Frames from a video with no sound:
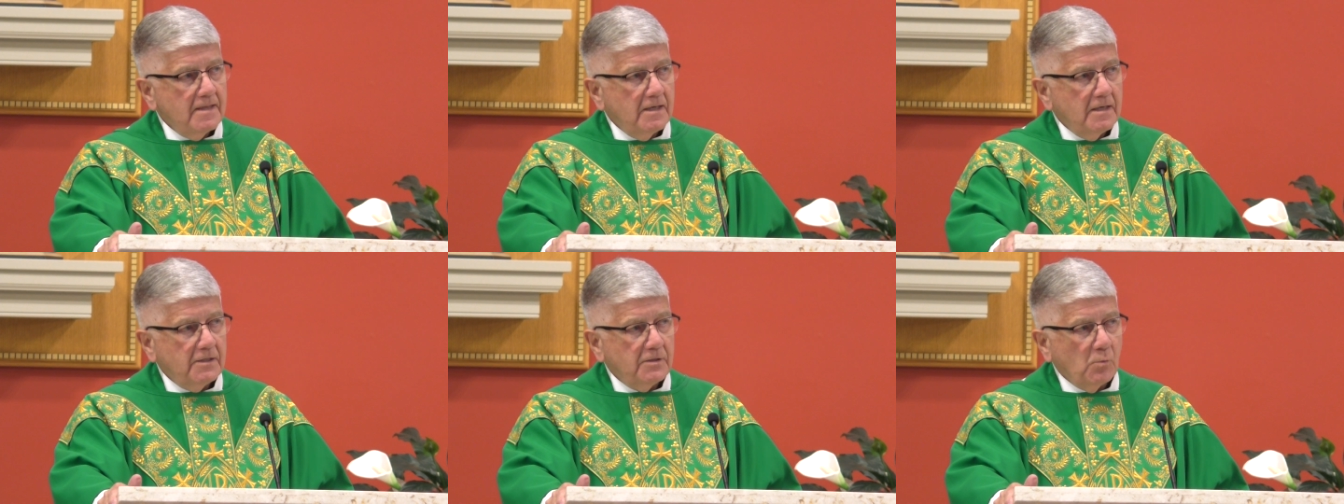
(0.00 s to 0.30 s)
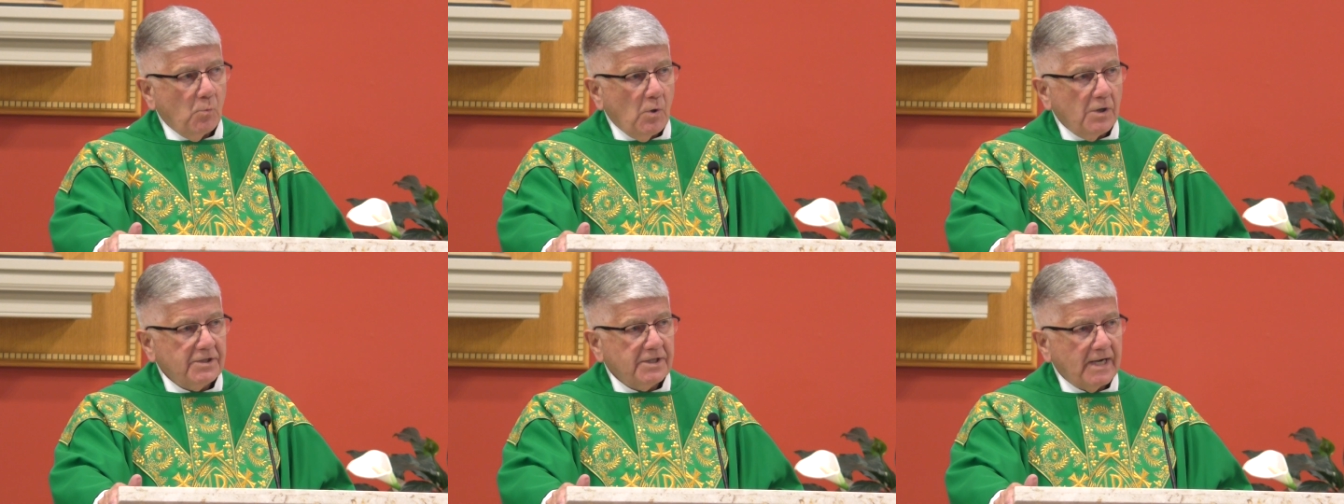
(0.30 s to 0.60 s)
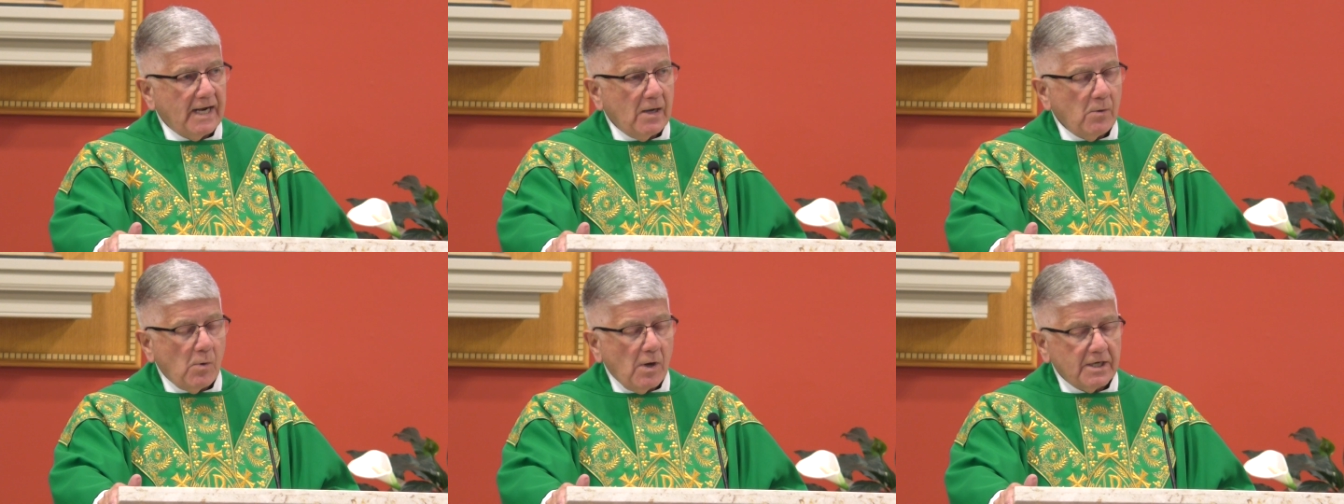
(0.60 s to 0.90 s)
and the one
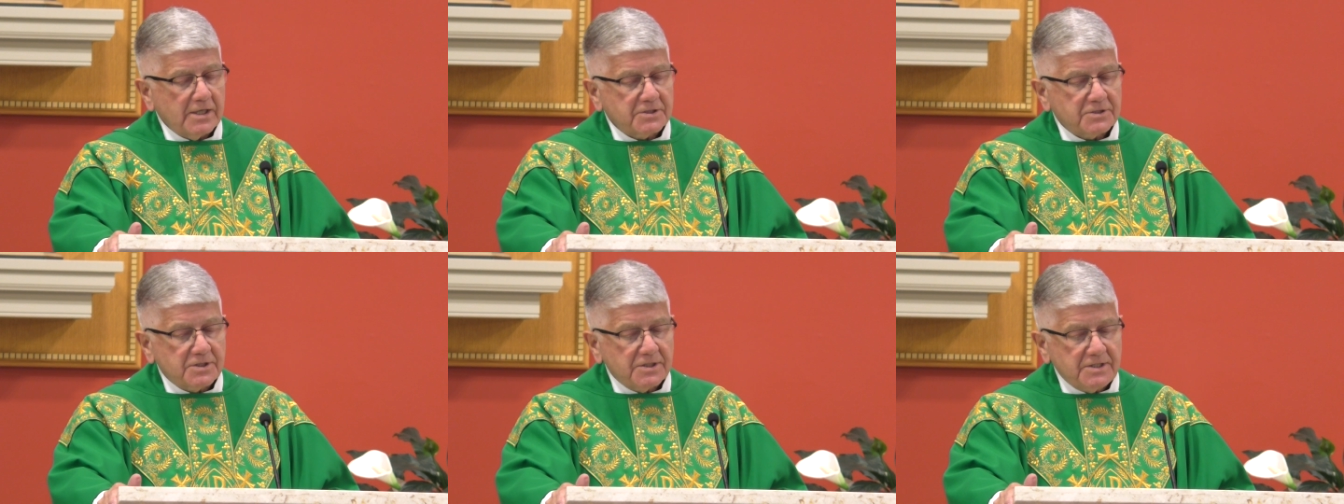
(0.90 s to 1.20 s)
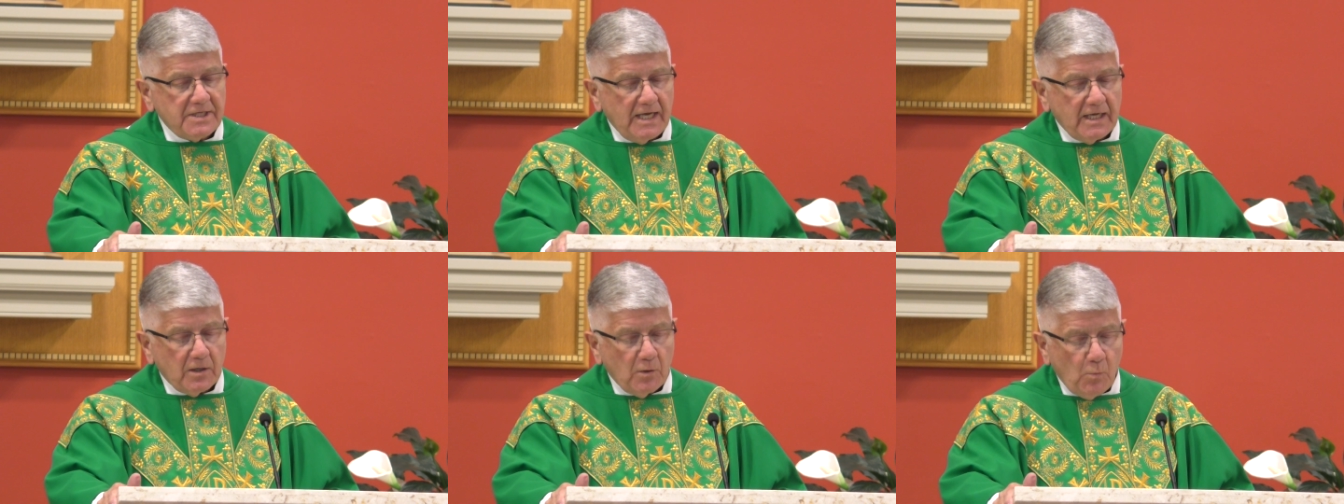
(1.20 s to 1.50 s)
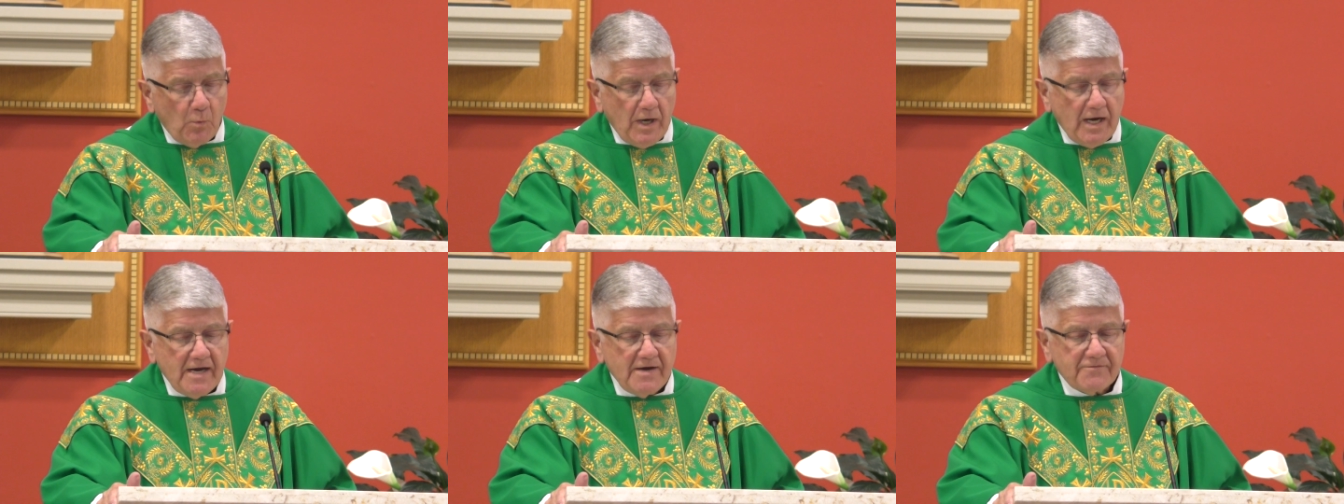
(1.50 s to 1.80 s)
that I want us to take
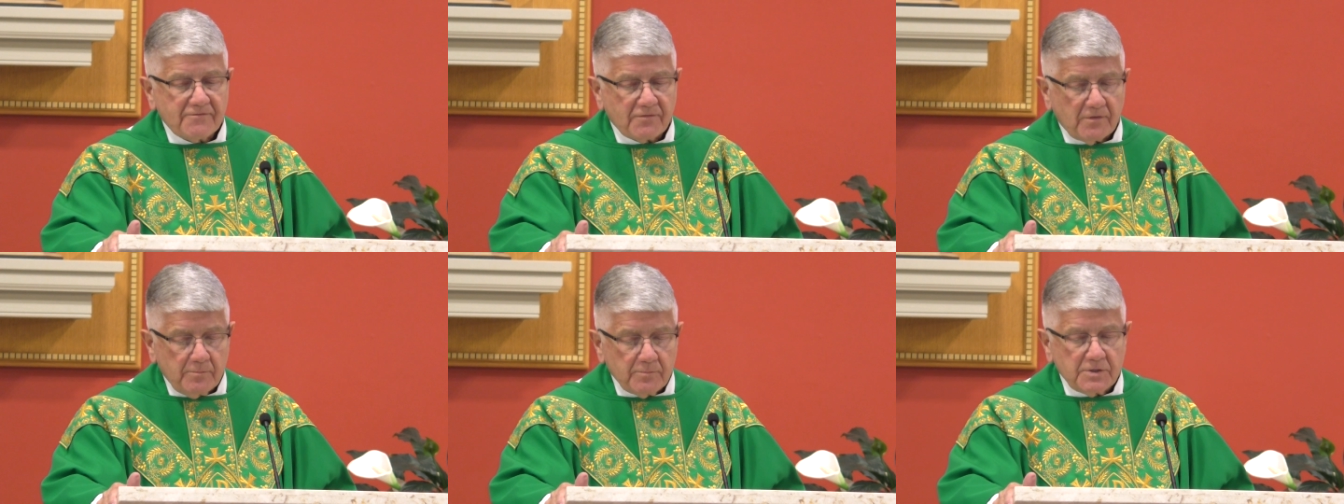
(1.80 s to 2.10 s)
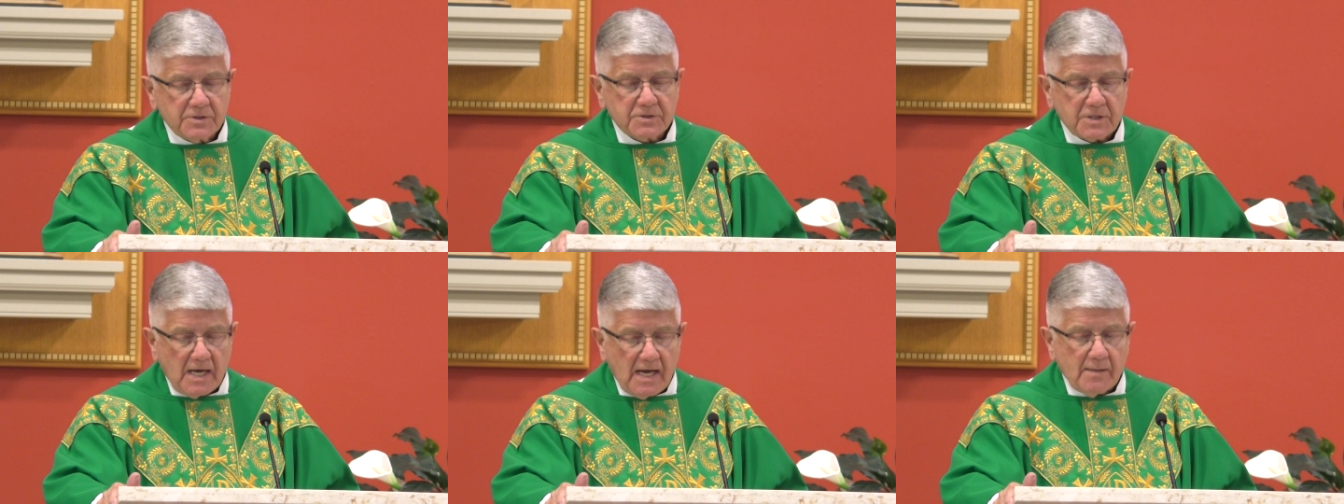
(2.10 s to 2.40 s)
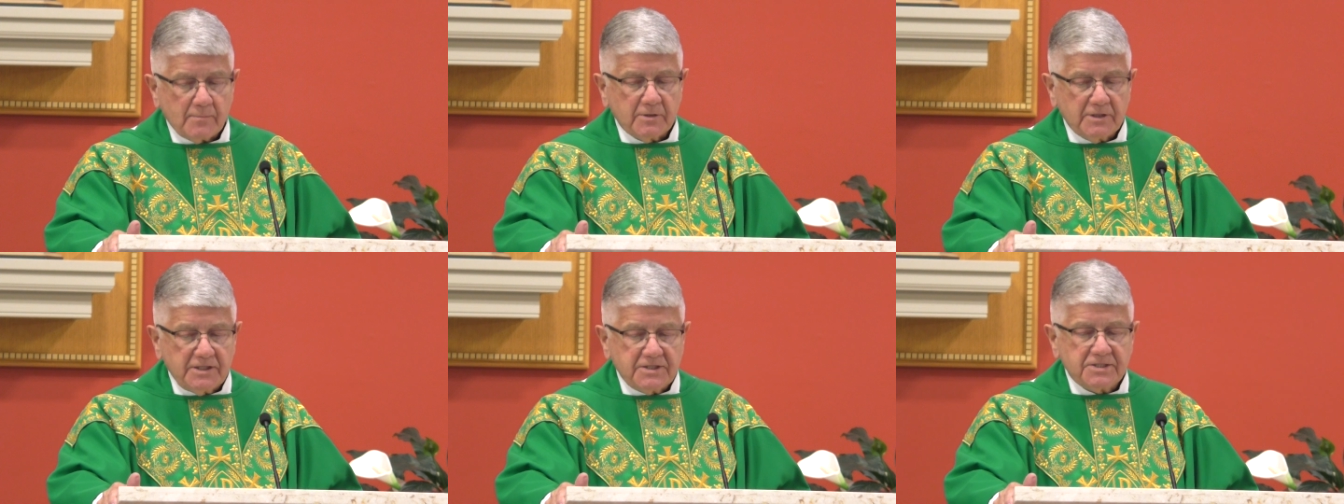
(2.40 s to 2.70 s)
away from this
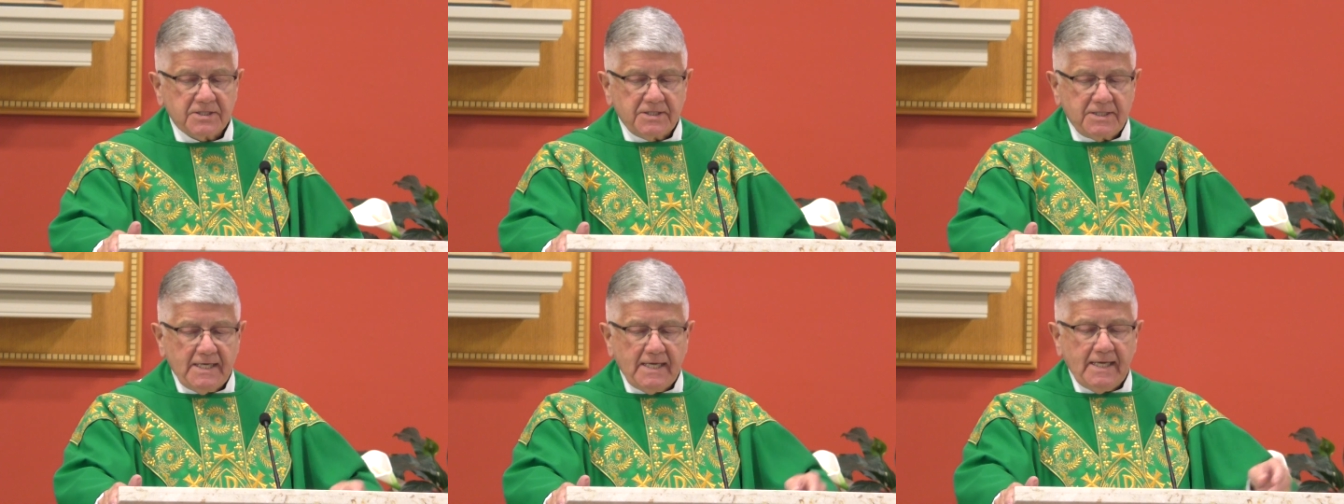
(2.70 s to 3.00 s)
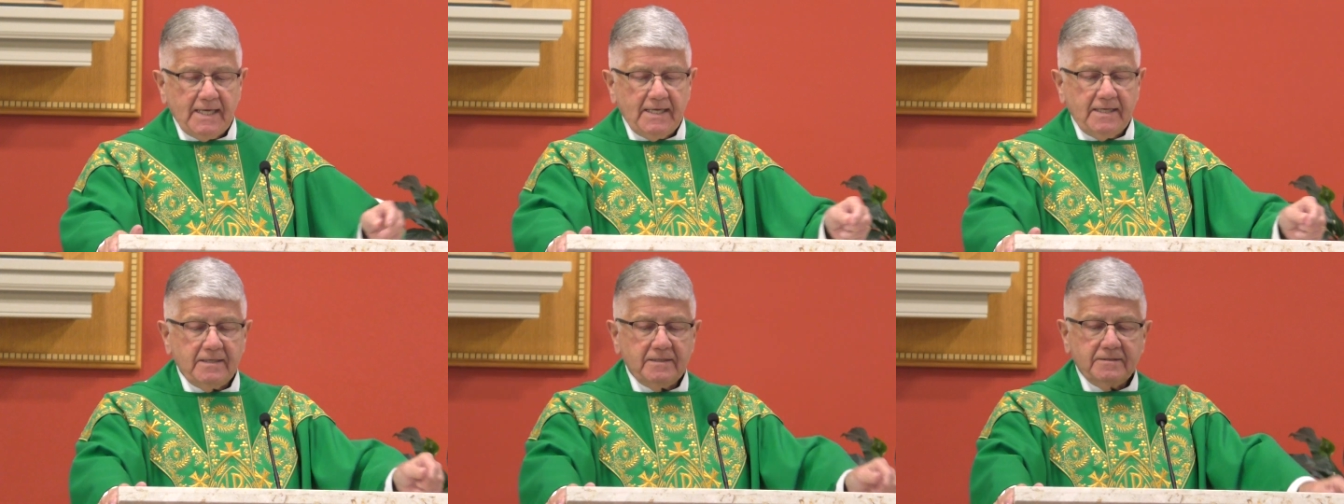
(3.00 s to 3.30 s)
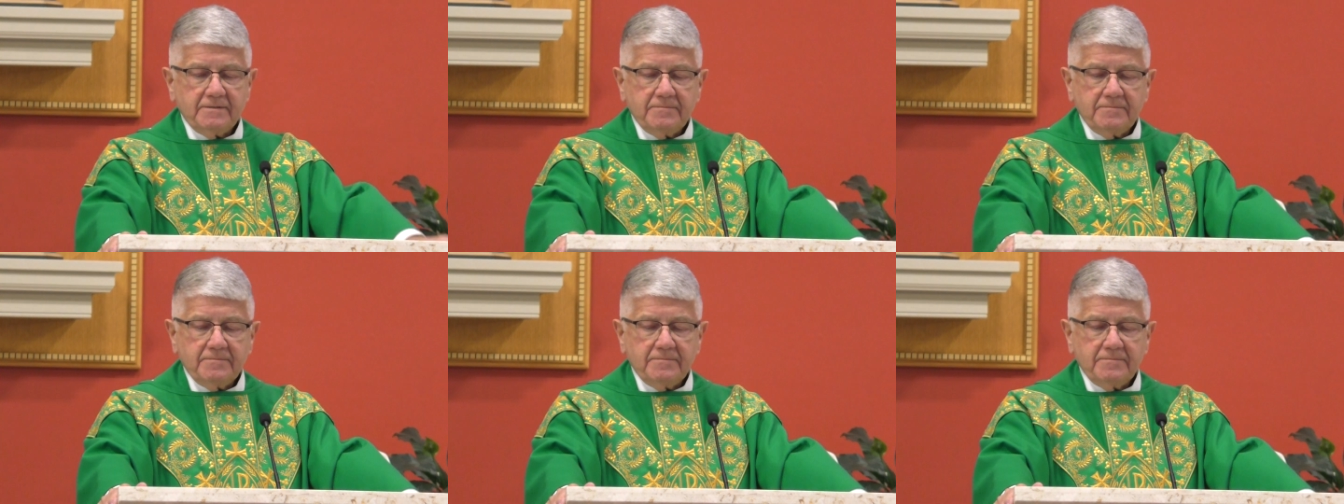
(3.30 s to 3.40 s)
homily today,